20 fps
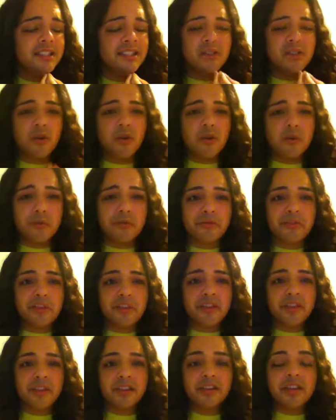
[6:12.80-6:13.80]
a horrible
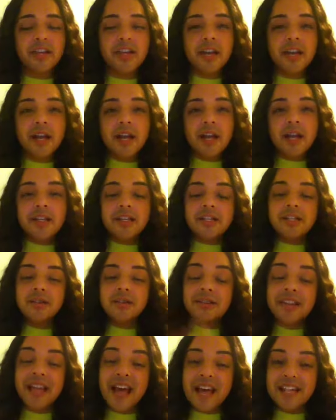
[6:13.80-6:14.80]
feeling. So
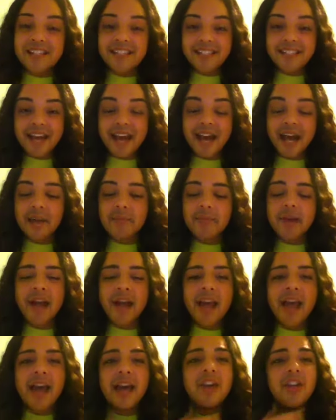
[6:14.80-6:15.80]
last time,
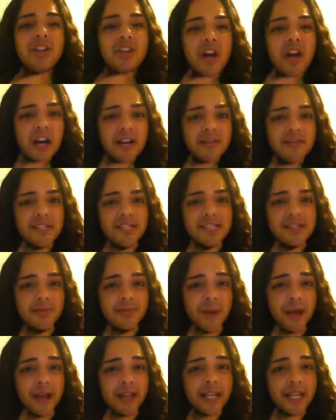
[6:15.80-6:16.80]
I had a lot of
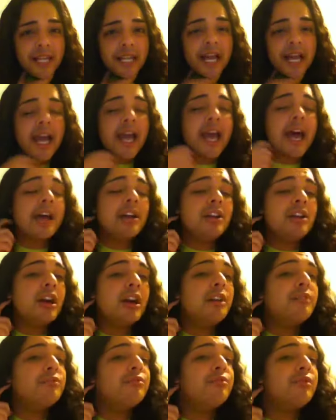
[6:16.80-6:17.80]
swelling, I had a
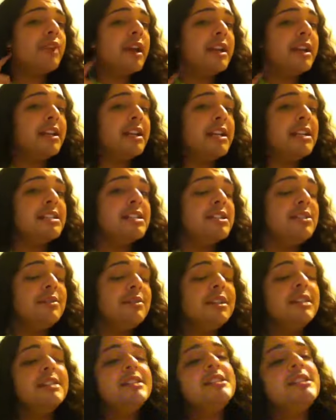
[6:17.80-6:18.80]
lot of redness. You
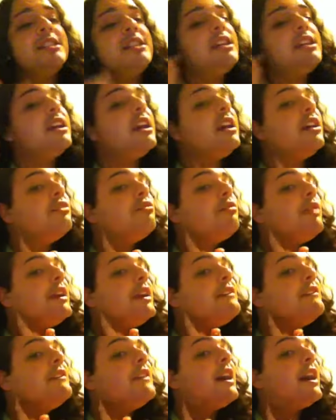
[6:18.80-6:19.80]
could see a
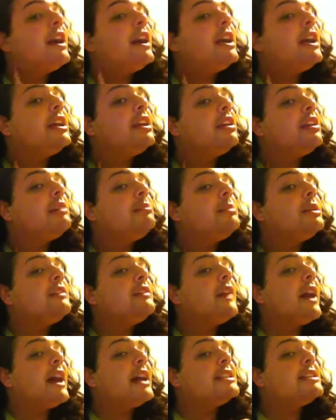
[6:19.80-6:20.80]
red line on me
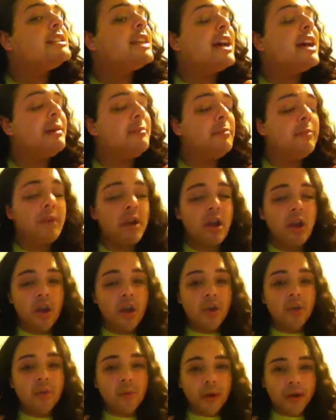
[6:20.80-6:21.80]
last time
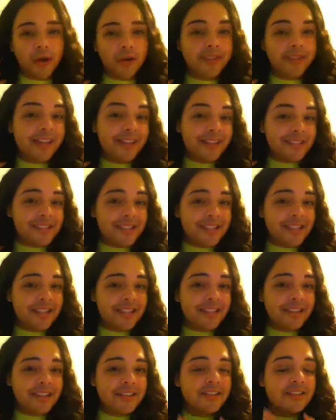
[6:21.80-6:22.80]
where they
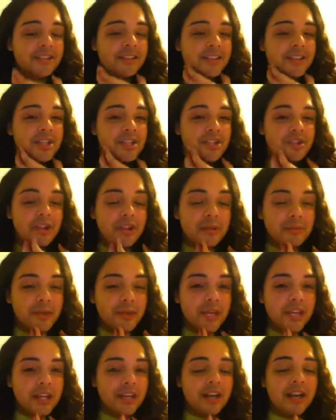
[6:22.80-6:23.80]
did the
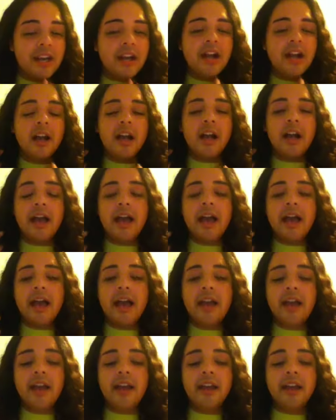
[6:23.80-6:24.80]
treatment,
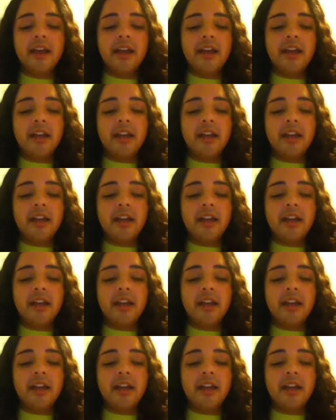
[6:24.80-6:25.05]
and